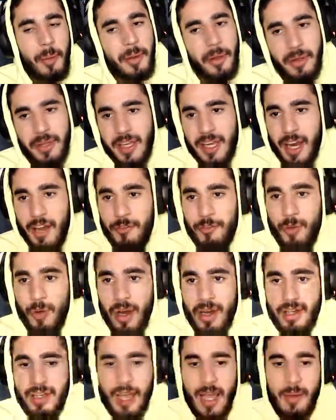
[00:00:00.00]
only going to have
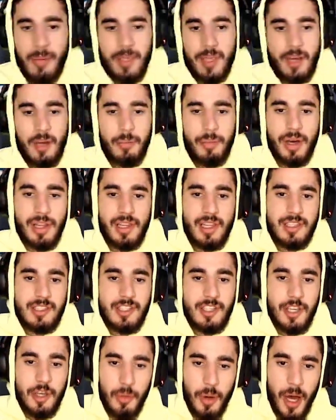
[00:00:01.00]
one game here, but let's
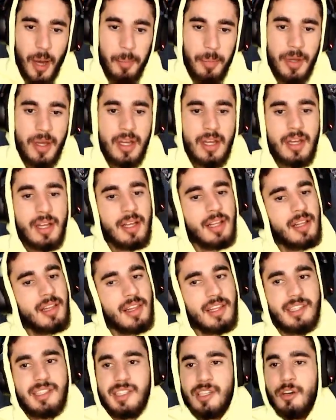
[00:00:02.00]
queue up.
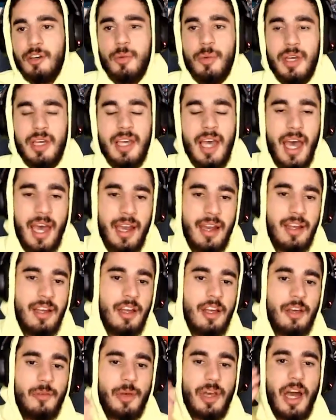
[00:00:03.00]
Let's see what we get.
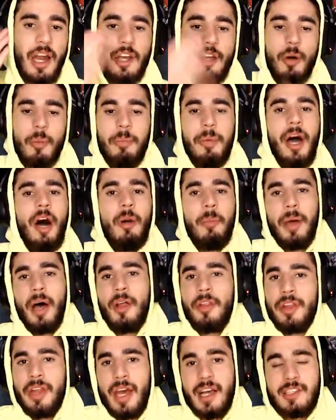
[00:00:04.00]
We got to go Belle Belle
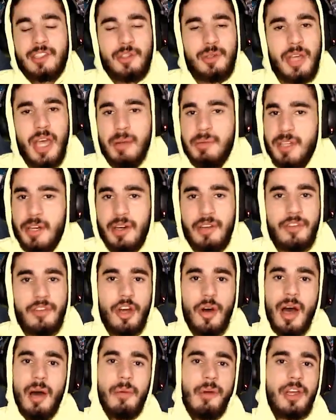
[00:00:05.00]
the next two games. I don't even
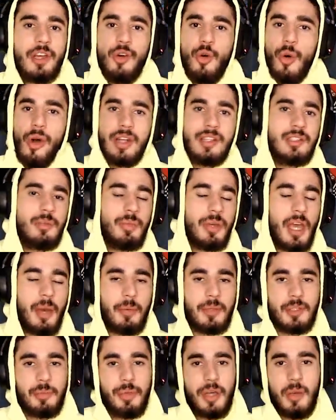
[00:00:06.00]
know how we're going to be
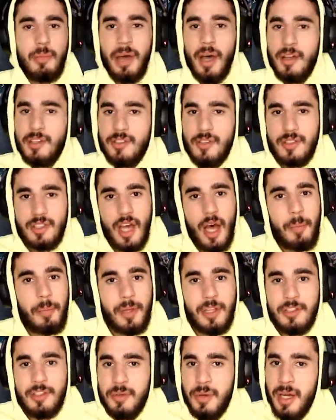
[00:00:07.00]
able to play Belle, so let's hop
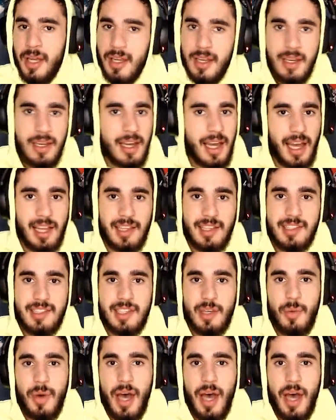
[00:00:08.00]
into it and let's see what